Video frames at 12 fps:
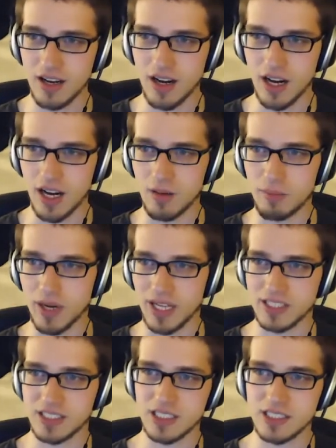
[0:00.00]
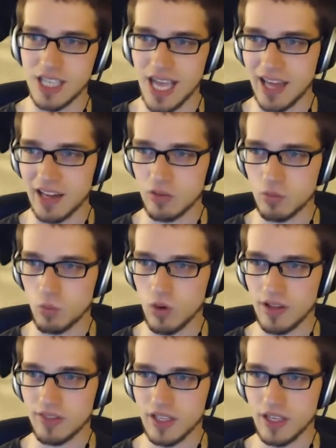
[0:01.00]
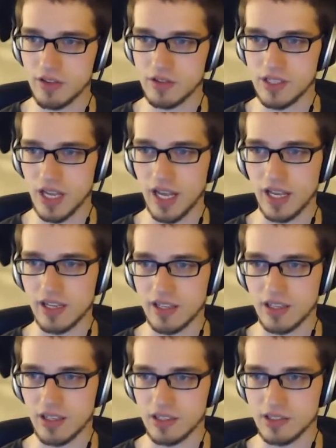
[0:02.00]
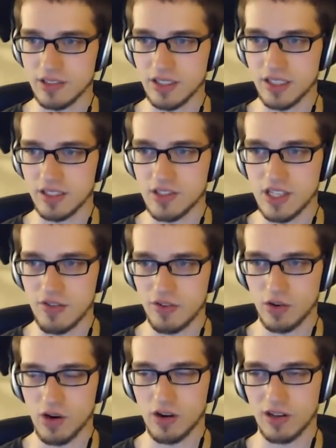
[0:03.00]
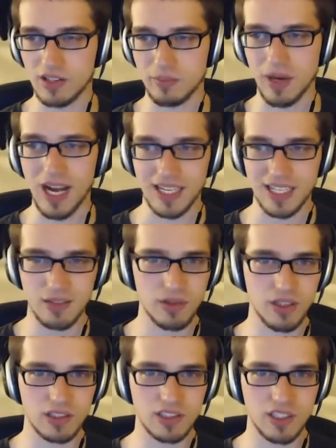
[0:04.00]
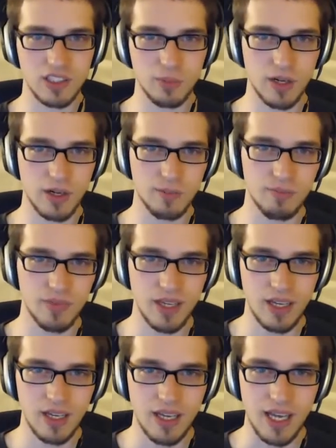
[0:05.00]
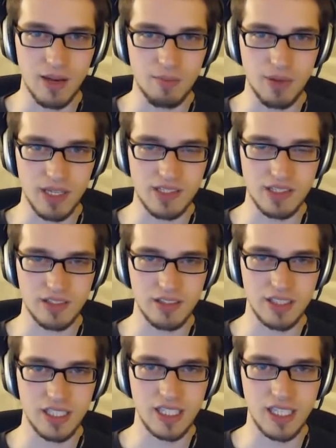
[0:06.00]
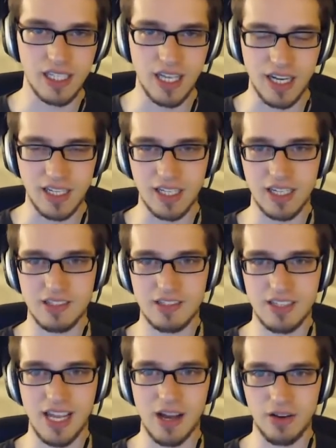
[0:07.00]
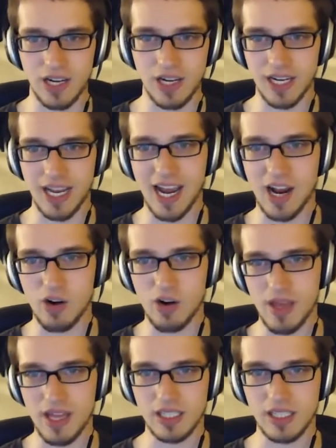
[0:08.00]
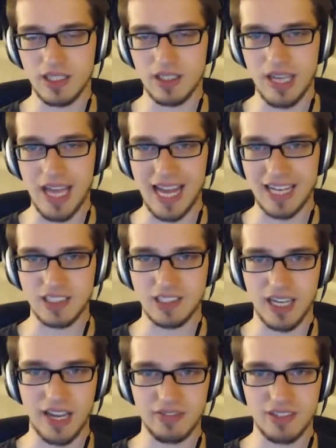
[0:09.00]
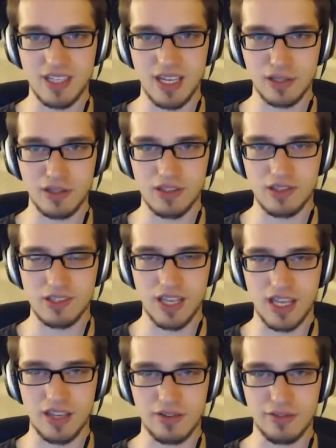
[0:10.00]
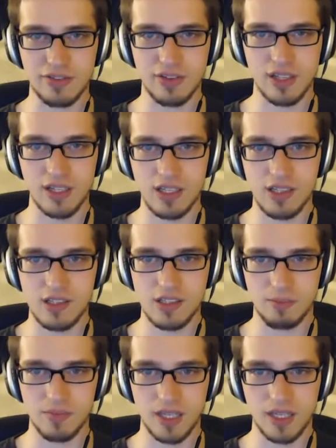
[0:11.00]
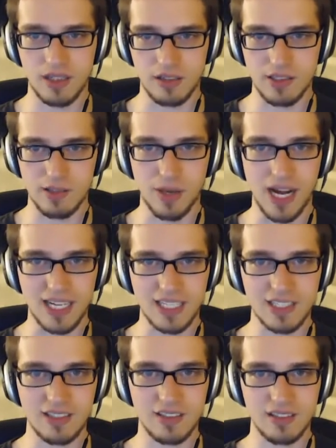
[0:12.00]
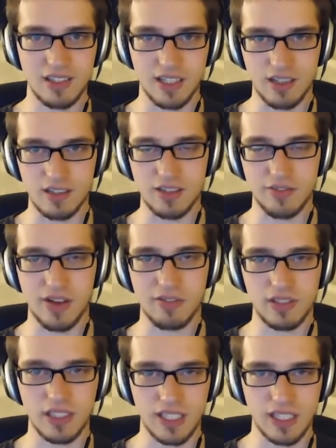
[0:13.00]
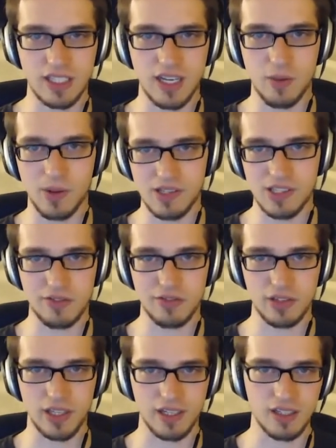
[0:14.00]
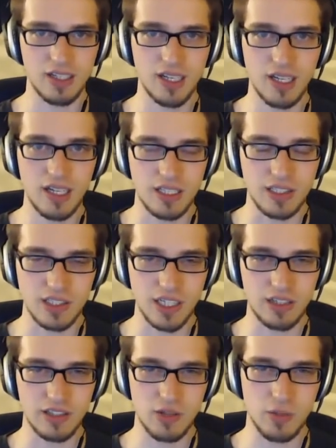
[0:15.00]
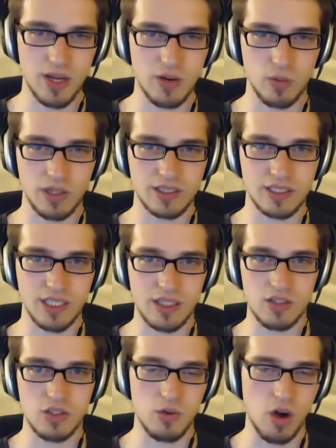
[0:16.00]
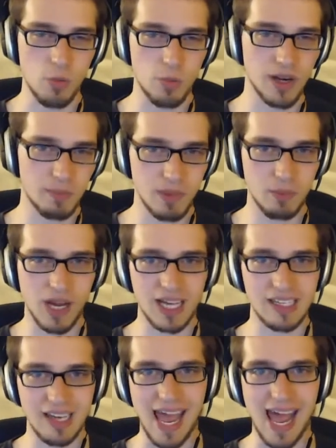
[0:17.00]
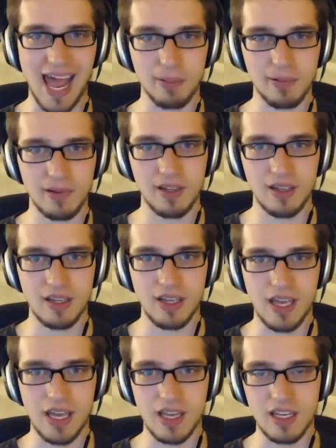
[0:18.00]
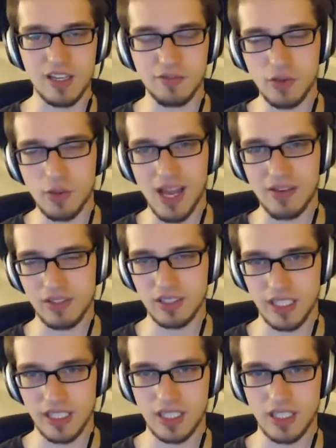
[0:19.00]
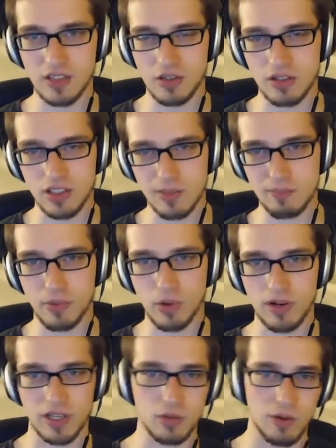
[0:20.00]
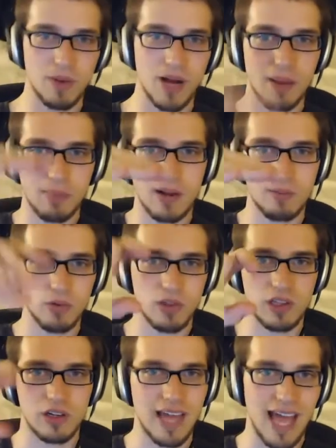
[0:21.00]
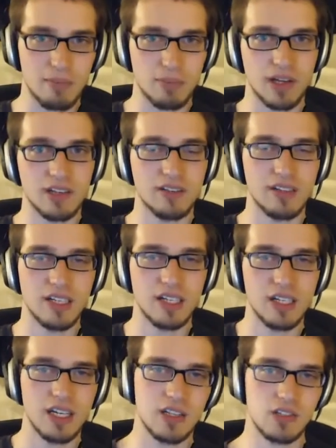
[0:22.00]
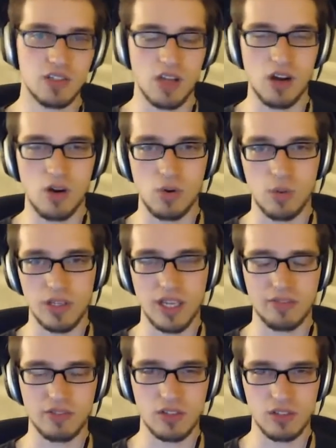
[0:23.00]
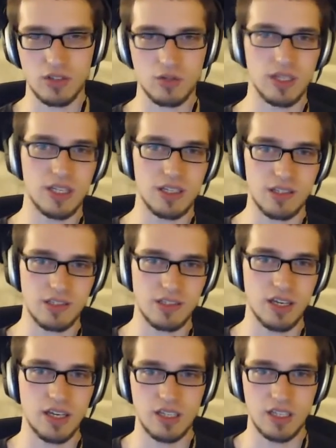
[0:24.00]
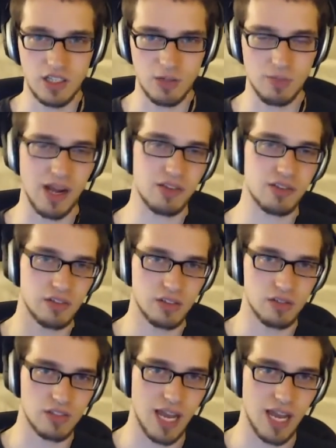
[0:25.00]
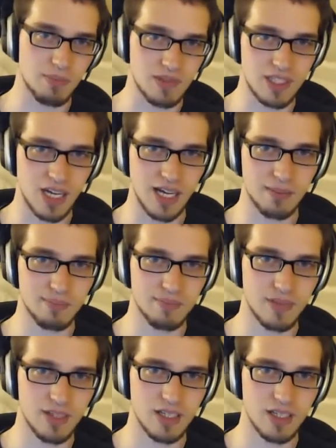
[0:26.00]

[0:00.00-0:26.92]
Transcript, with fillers: but I just added one the other day called Save URL to Pocket with Launch Center Pro, and basically it kind of cuts down on how many actions I have to take to save something to Pocket, like if I have a link that I want to save for later. Because generally the way it works is you open up the Pocket app, and if you have a link in your clipboard, it will pop up with a little add button. And so what you have to do is, in your browser, you tap the top,